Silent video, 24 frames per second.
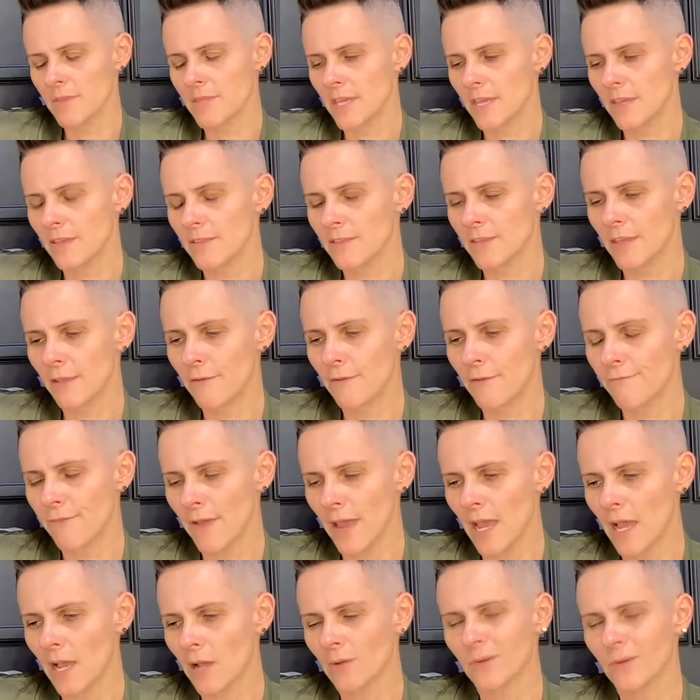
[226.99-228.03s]
they they
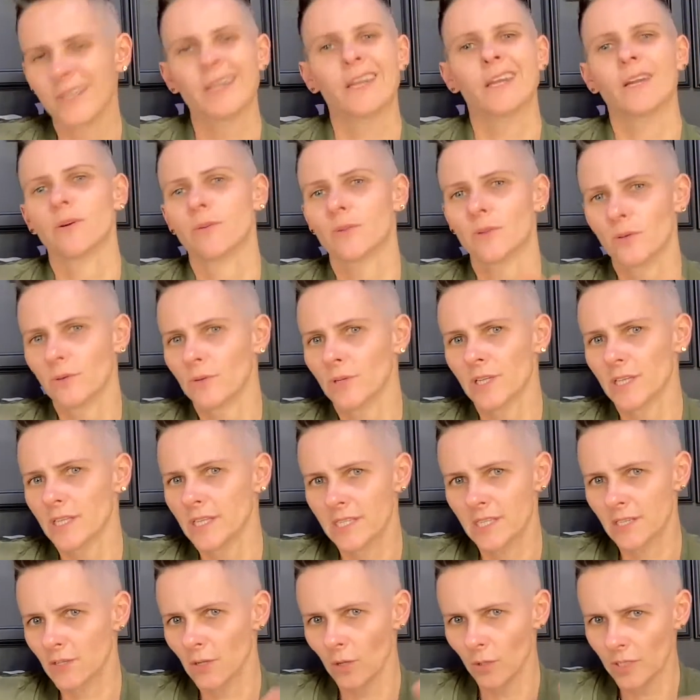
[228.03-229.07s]
found and i don't know
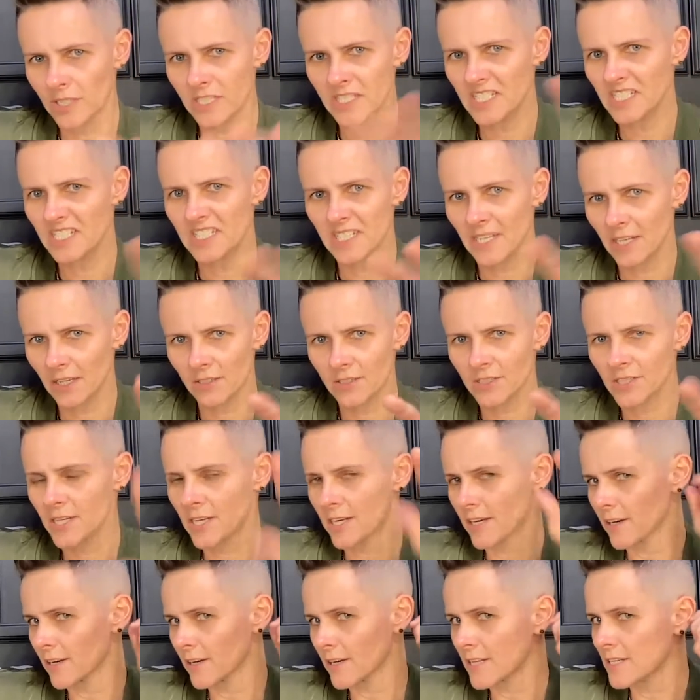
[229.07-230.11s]
go in details
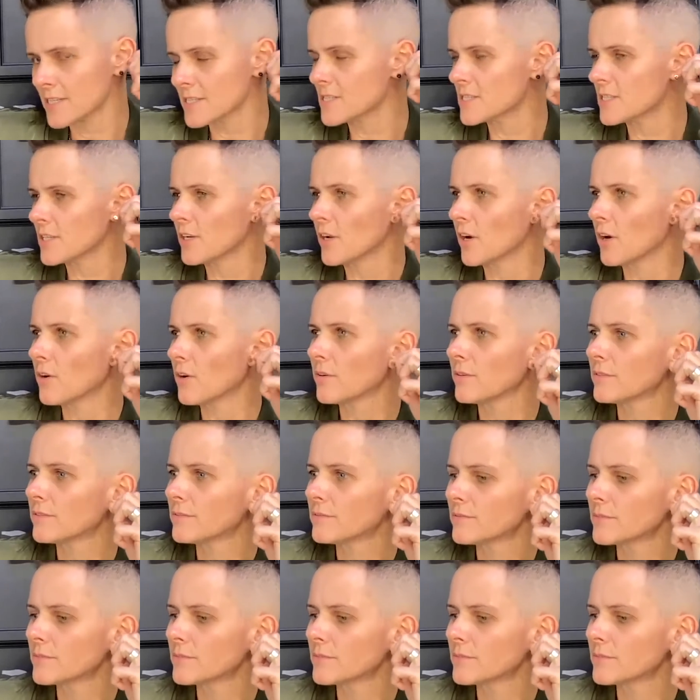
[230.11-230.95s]
here because you know